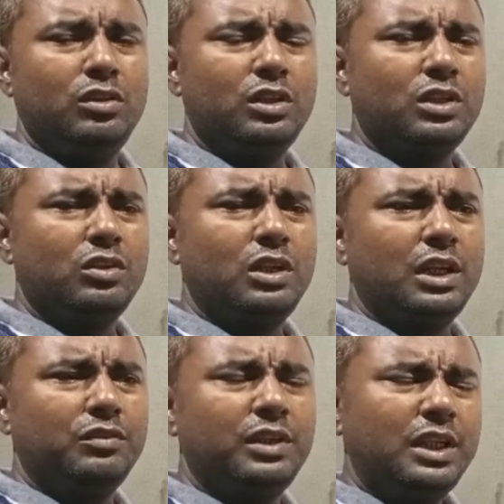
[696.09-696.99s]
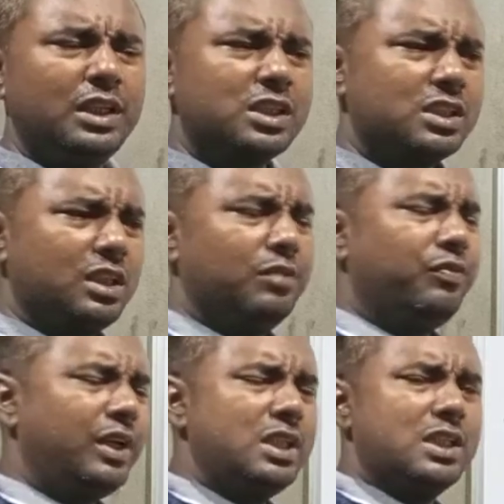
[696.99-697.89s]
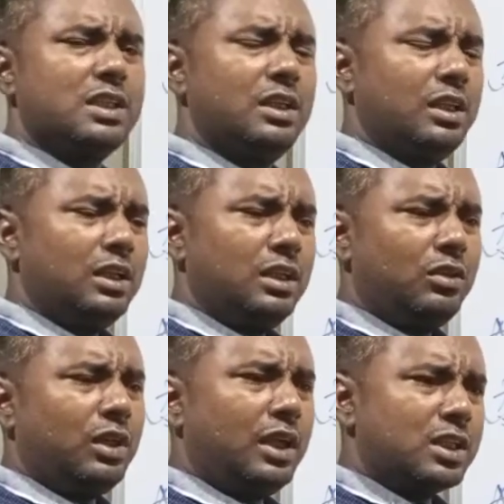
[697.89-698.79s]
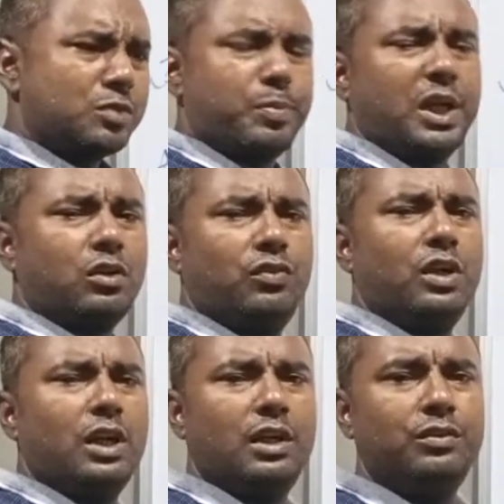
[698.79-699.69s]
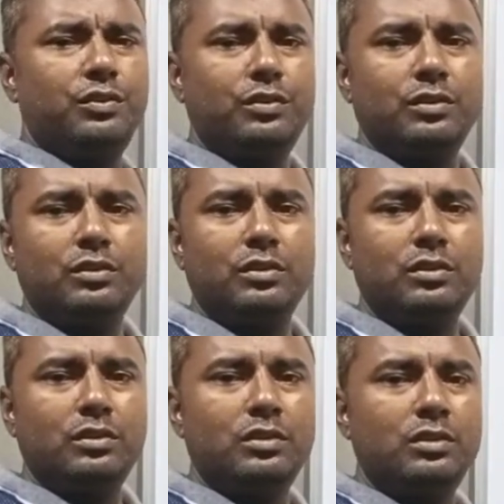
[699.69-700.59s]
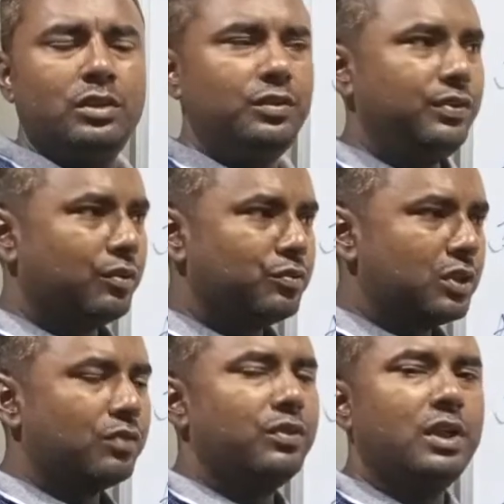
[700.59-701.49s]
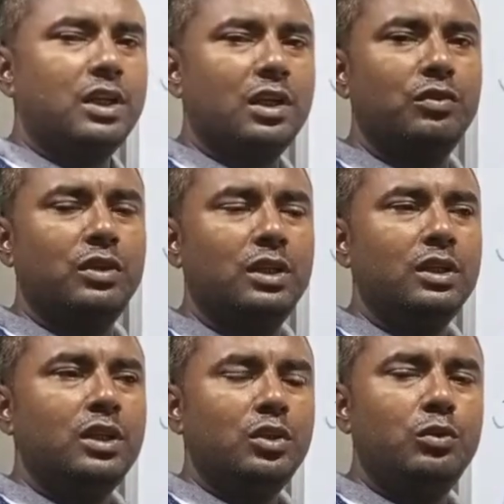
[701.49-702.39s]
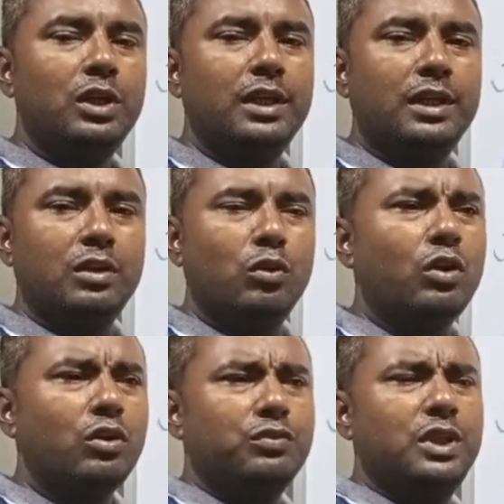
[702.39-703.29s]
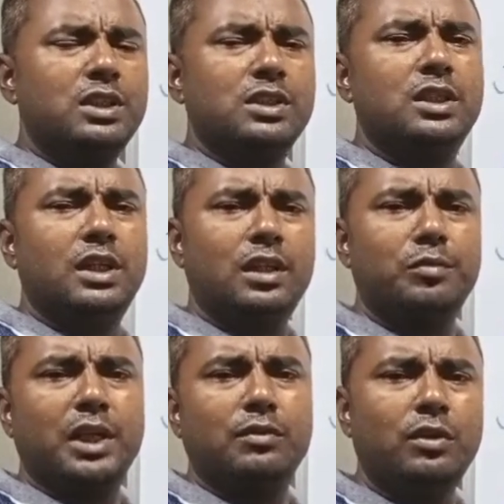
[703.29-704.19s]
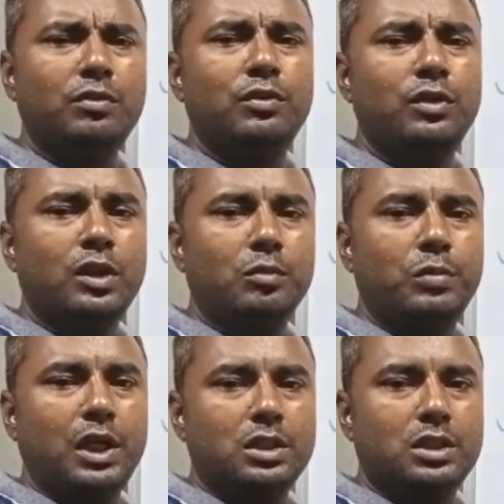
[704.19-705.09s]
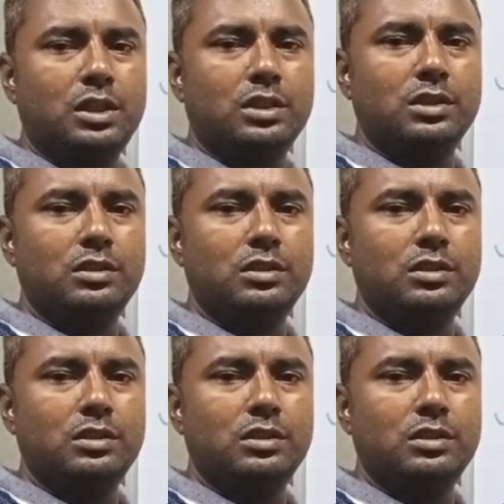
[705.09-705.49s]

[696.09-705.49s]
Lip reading: In your day-to-day life, in every aspect of our life. If you observe very carefully, you will get a lot of things that are made up of plastics.